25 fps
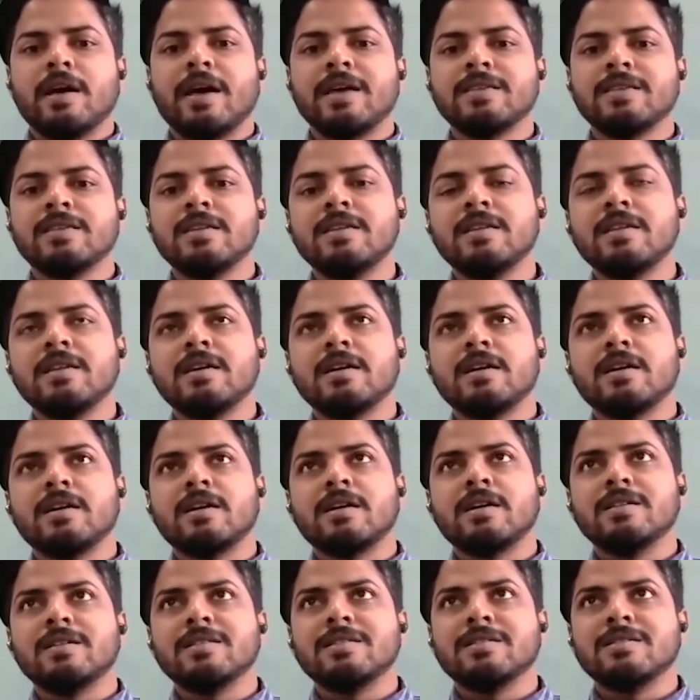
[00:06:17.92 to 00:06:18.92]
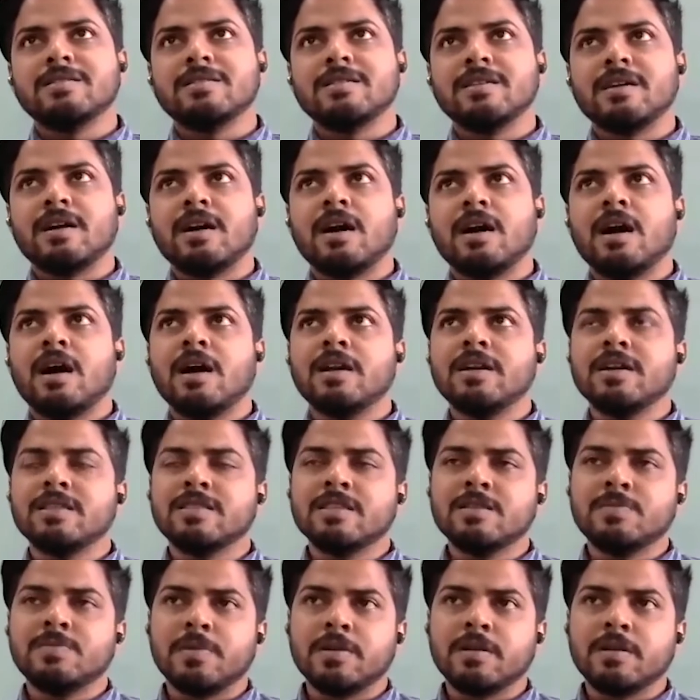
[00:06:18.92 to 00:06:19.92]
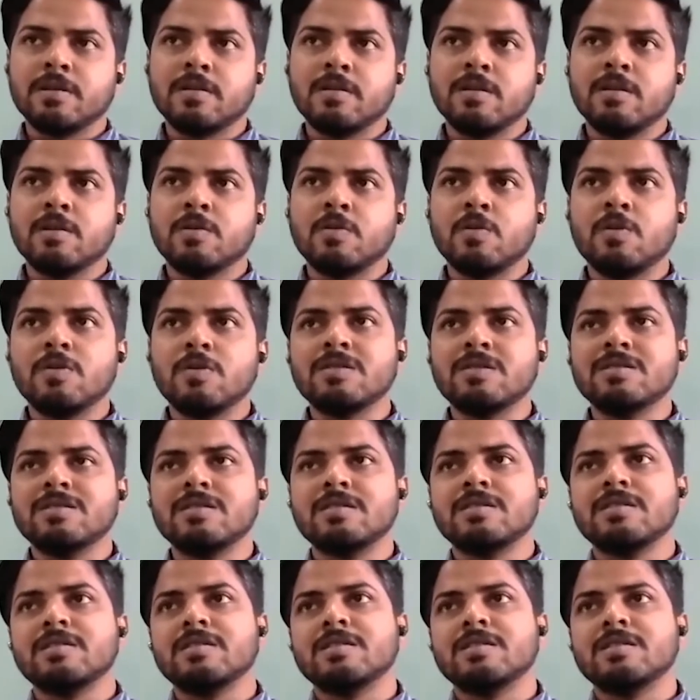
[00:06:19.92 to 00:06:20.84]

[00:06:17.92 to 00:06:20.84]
as in under this particular code,